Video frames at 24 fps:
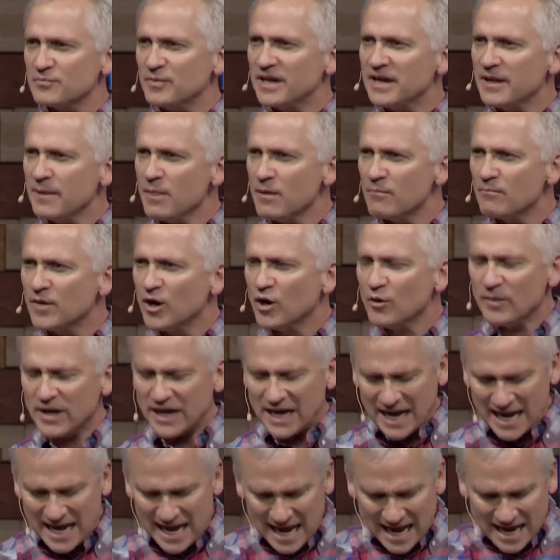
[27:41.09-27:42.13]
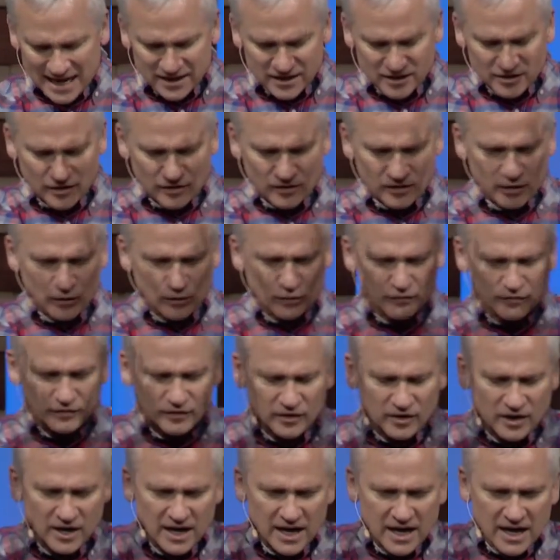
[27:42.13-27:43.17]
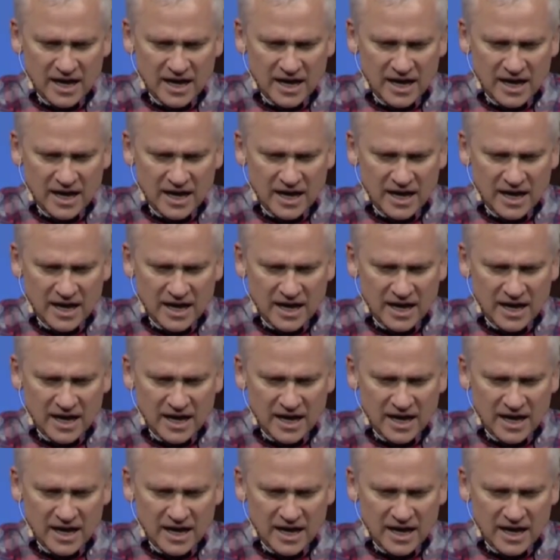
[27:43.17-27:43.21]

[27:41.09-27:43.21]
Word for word: but in the moment I handed her over,